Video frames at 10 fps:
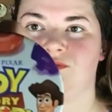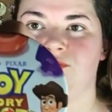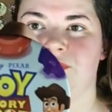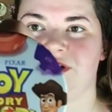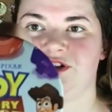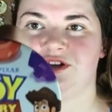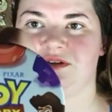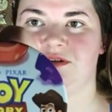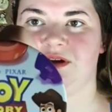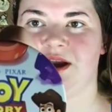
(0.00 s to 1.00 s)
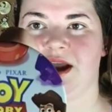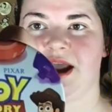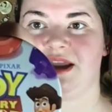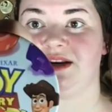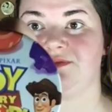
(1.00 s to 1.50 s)
which
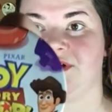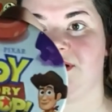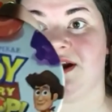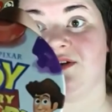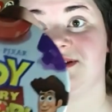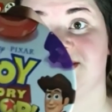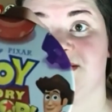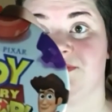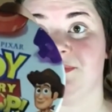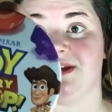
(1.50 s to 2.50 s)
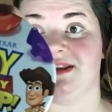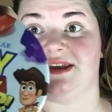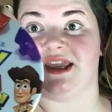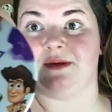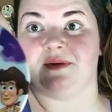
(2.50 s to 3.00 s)
I honestly never played the game.